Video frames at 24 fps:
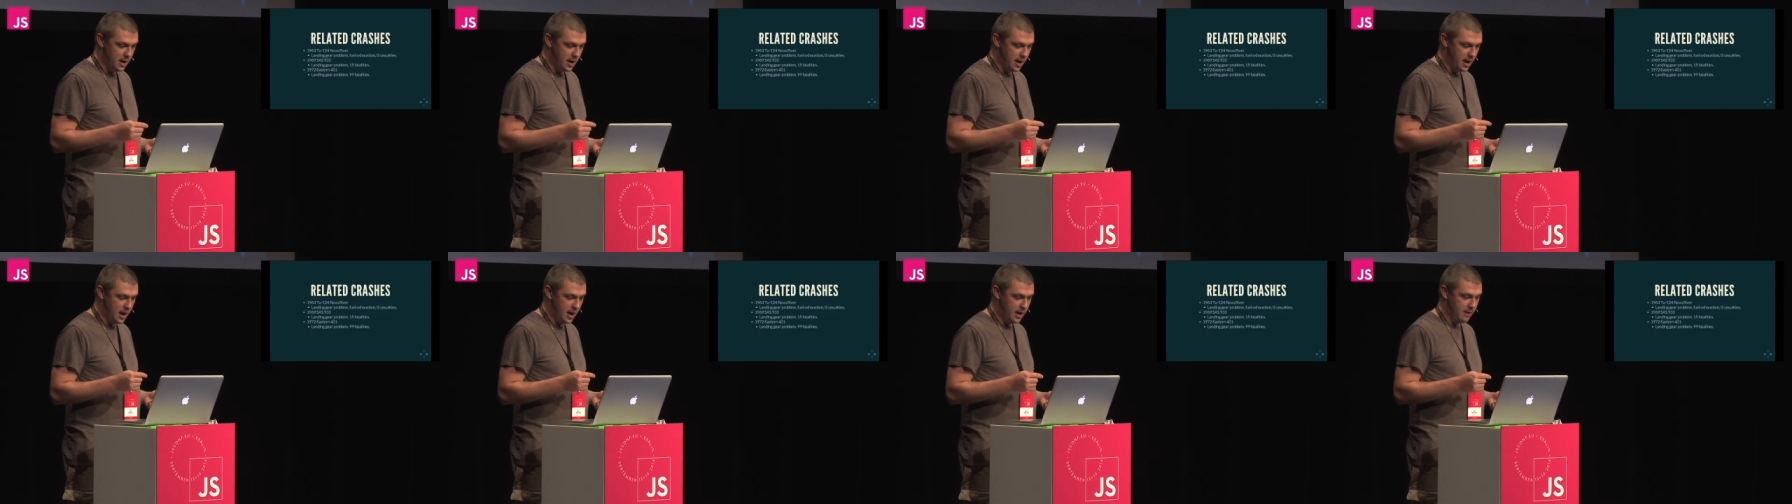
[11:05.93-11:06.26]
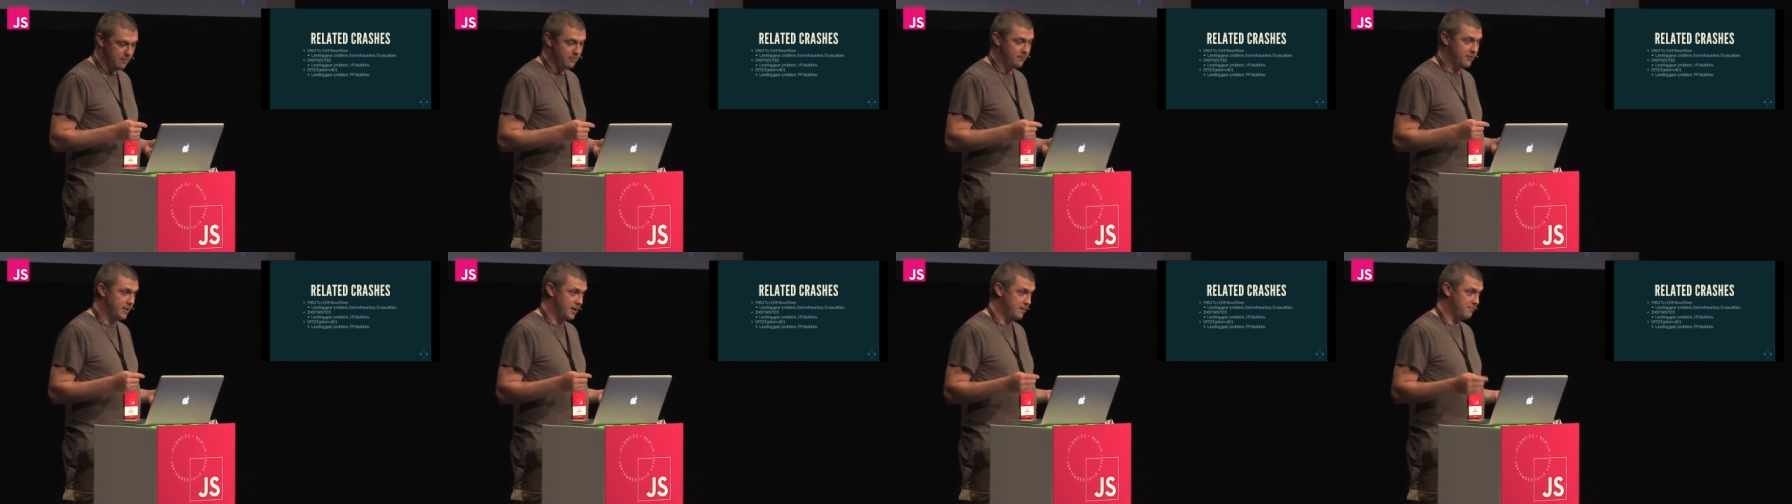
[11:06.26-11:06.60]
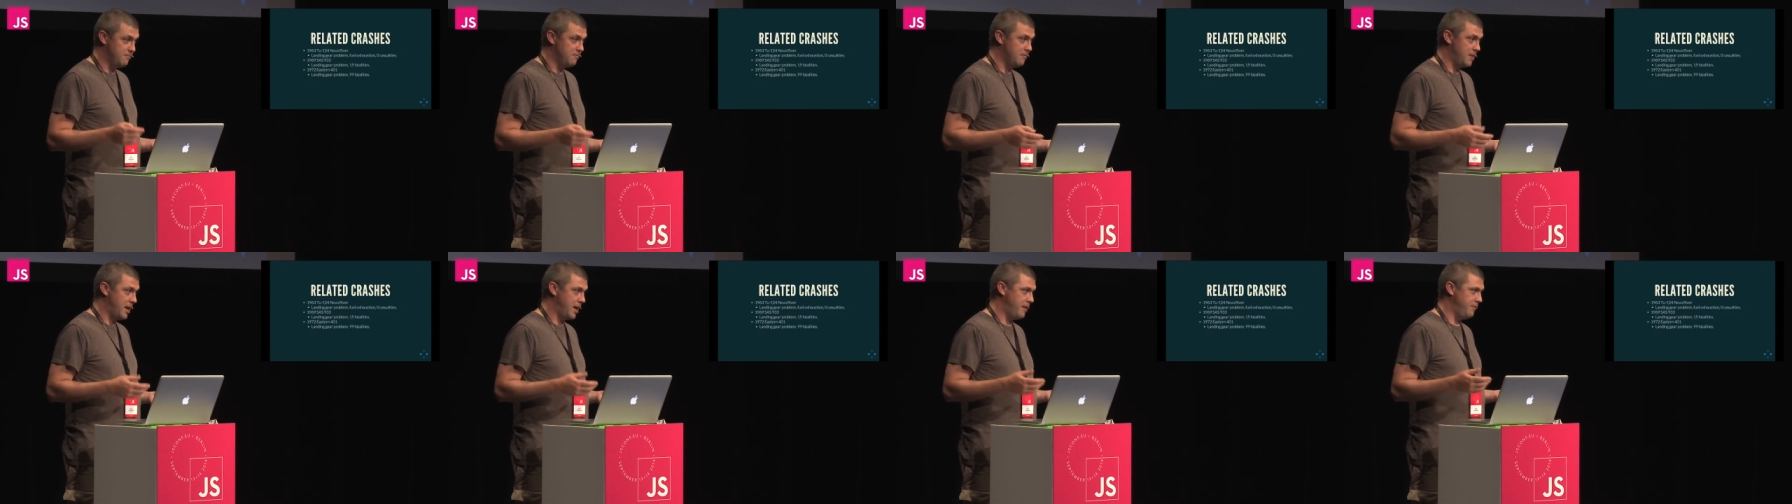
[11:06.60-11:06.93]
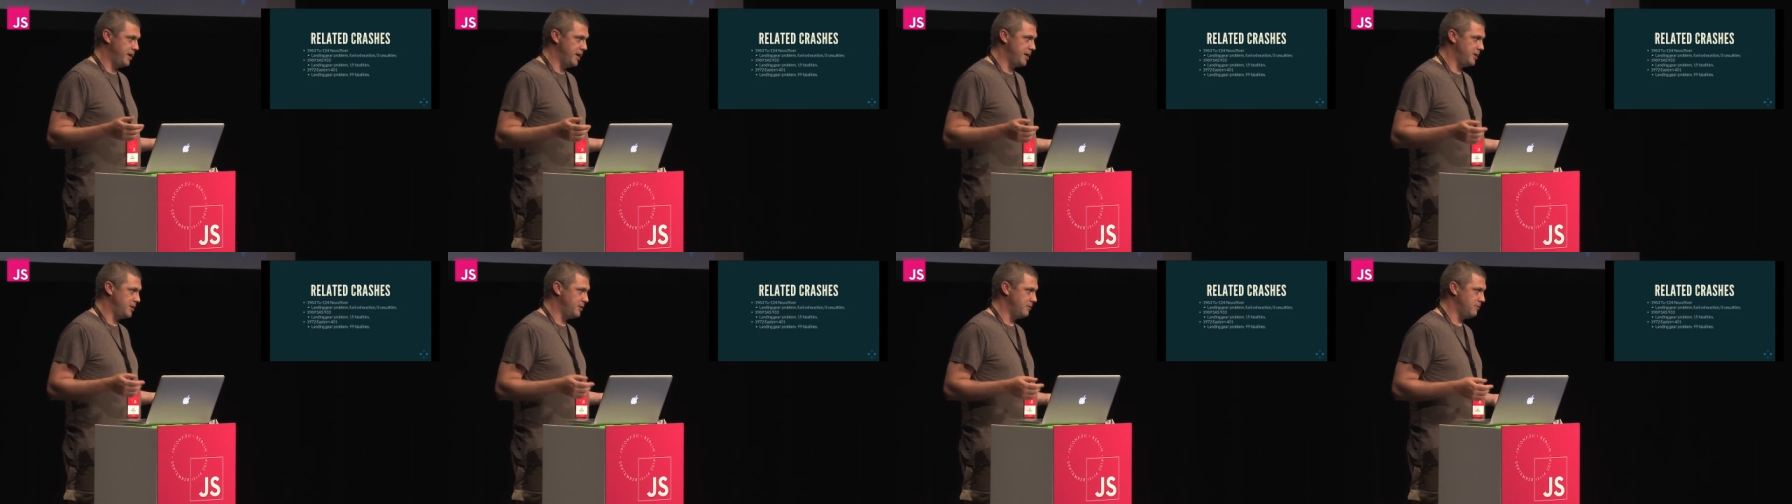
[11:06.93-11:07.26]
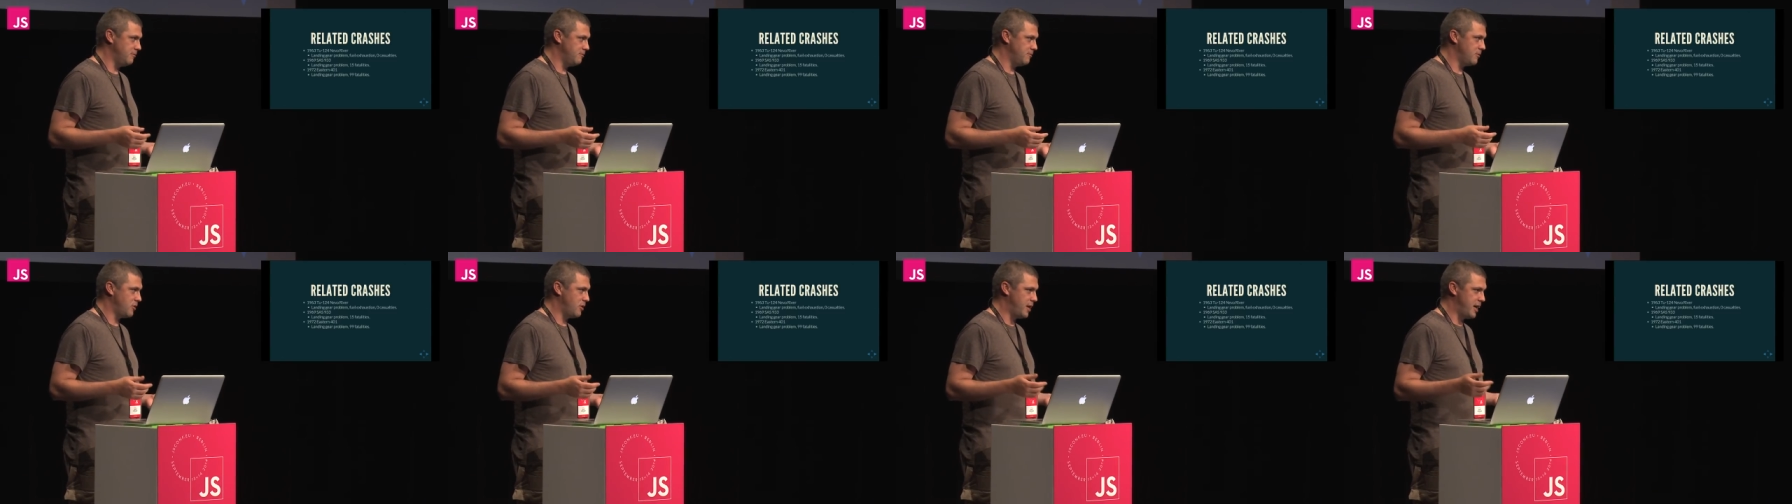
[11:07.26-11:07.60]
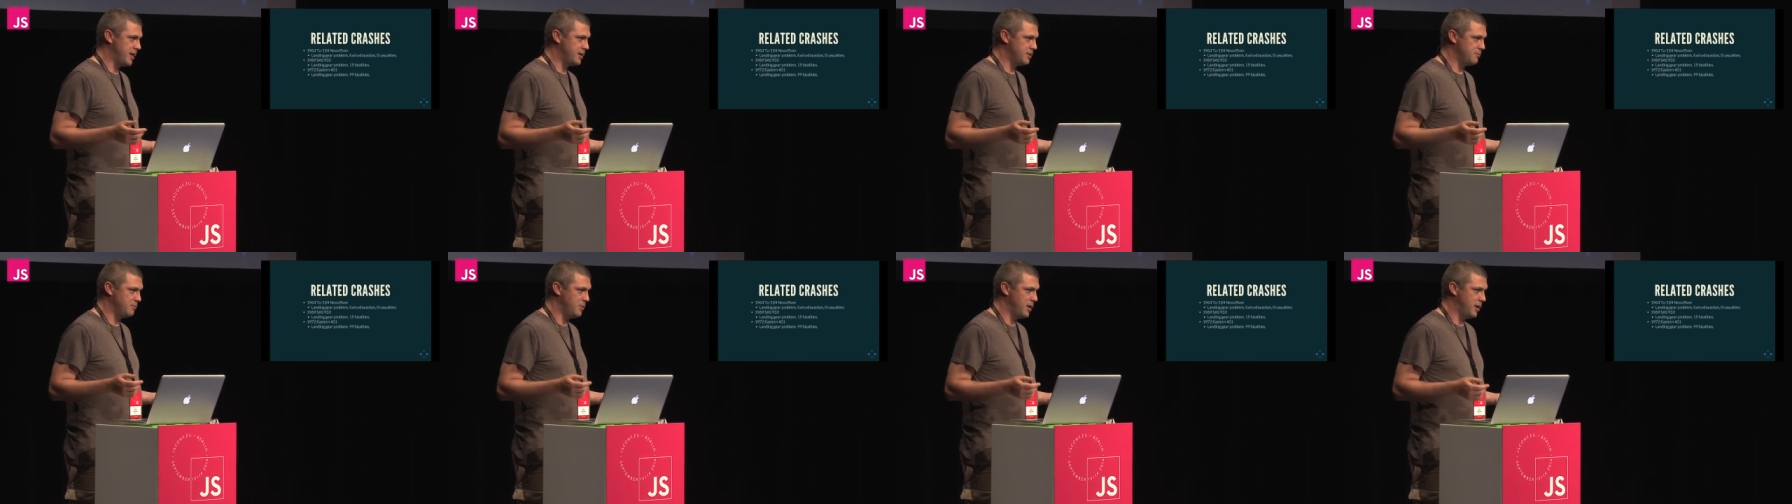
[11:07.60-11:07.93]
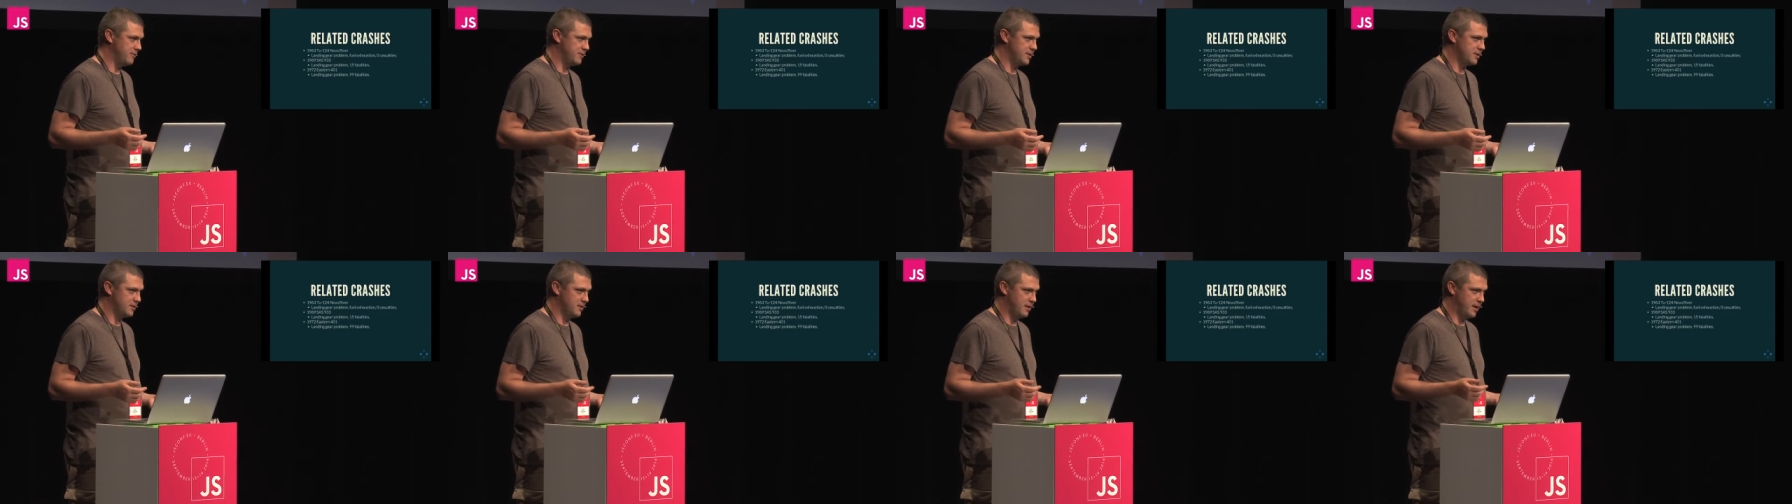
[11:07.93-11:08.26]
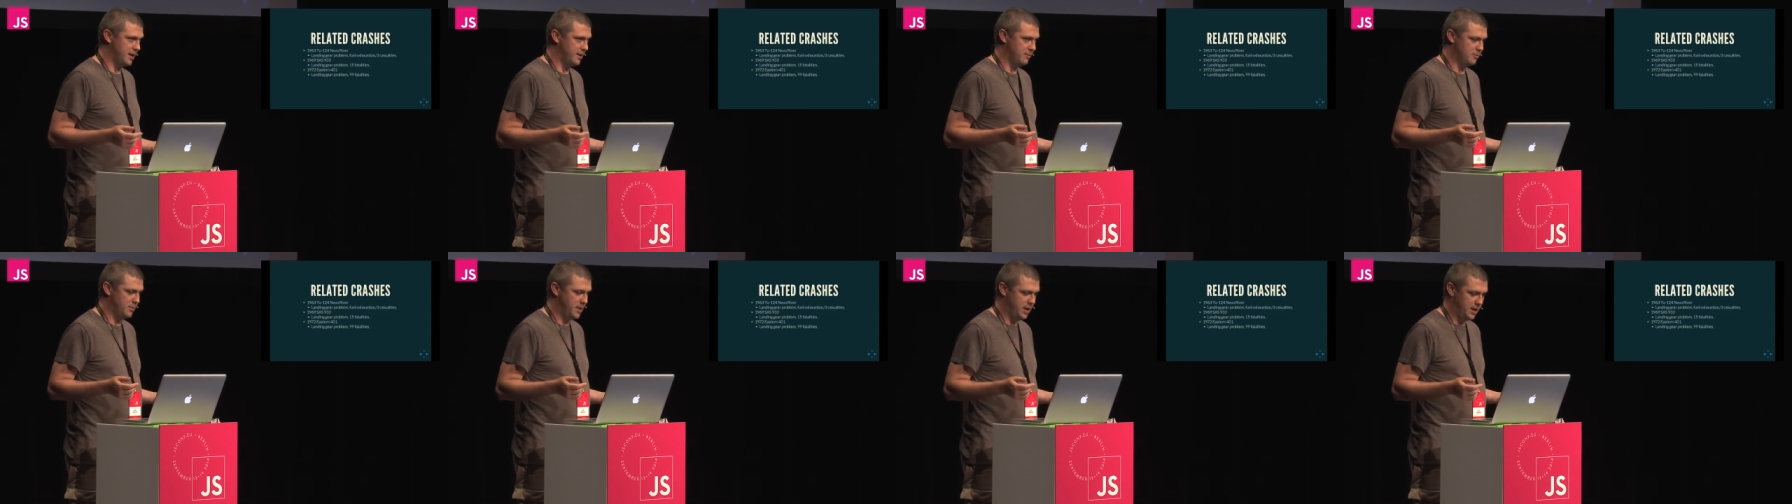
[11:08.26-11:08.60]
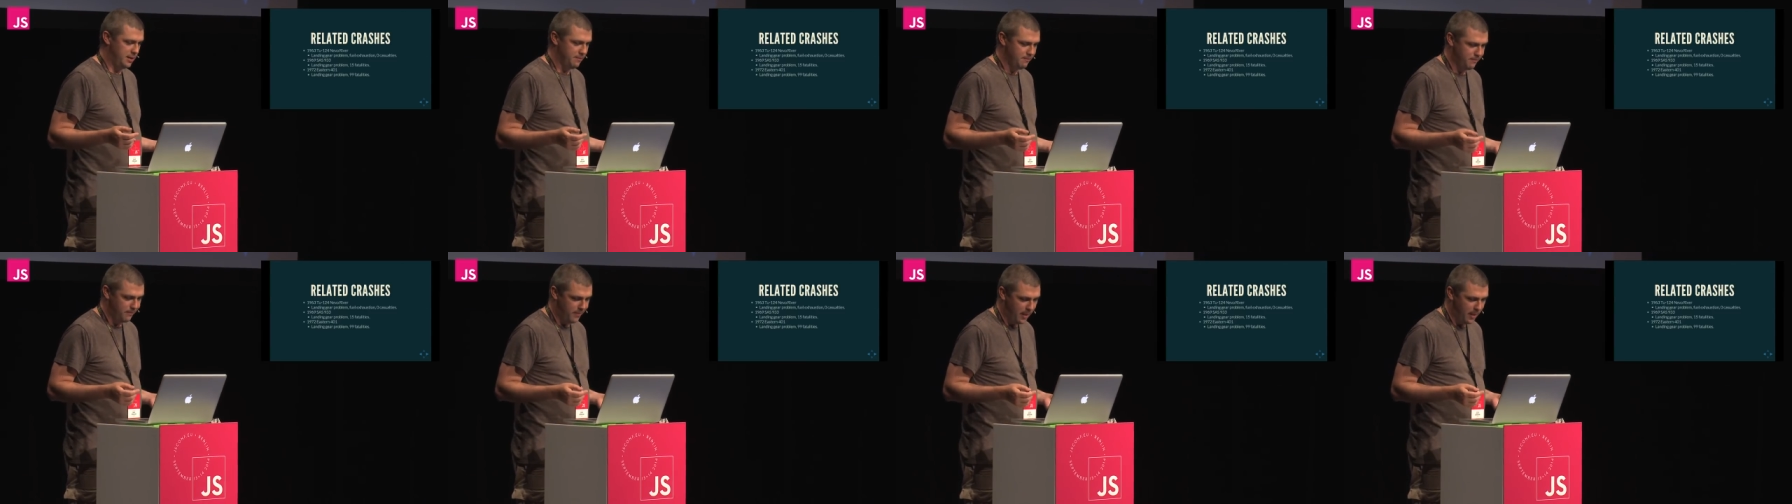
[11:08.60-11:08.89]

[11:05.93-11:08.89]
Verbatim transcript: uh, for aviation crash buffs like me.